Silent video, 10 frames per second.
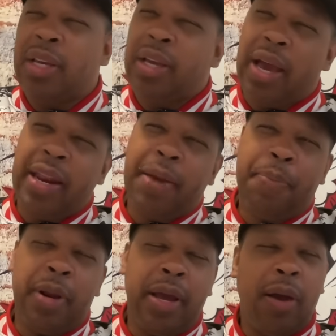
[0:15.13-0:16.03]
Yeah, they
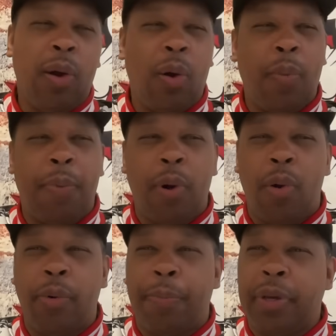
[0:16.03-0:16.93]
playing
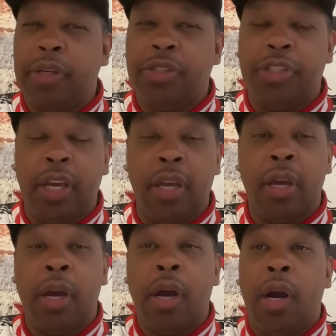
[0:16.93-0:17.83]
hardball with BG,
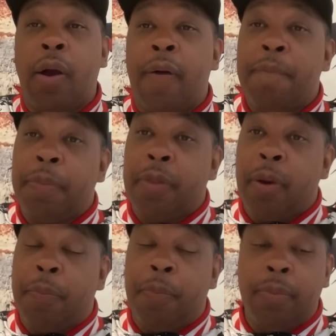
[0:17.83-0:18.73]

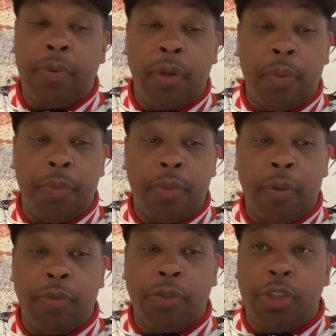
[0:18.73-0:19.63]
the the
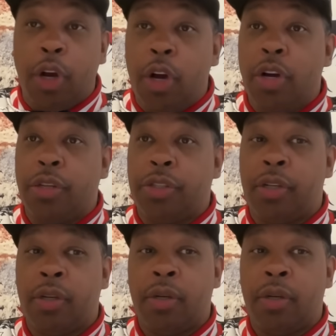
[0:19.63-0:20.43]
the judge.